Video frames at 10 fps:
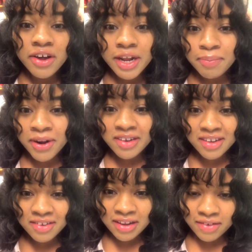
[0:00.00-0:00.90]
on a
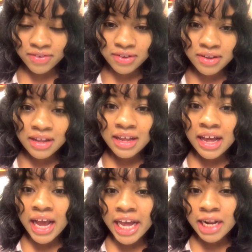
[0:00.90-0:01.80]
personal level.
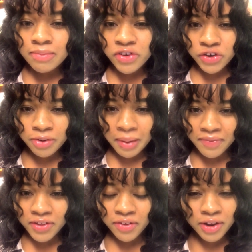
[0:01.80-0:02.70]
And I'm sure I'm
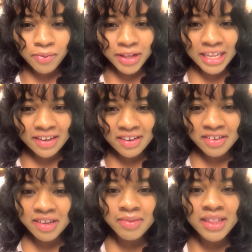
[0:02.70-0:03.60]
not the only one that
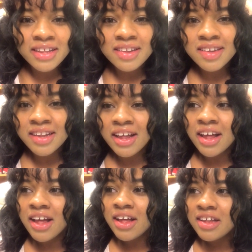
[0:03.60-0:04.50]
deals with this.
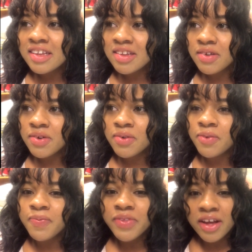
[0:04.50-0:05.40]

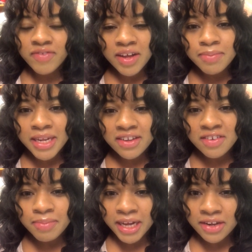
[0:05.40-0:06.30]
So, I've now been in
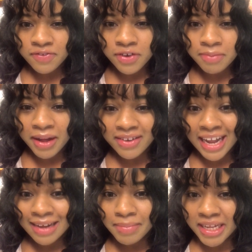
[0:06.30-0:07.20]
Japan for about
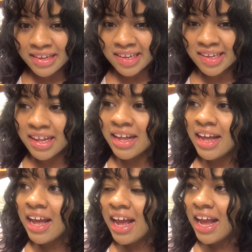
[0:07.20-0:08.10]
9 months.
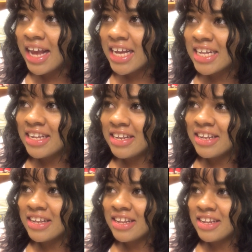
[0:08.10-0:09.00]

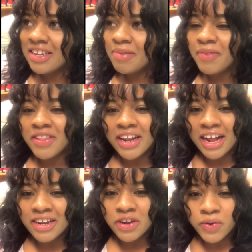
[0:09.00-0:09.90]
And something that
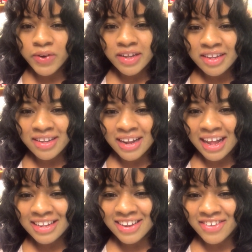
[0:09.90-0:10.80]
I noticed
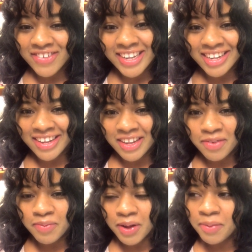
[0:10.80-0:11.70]
has increasingly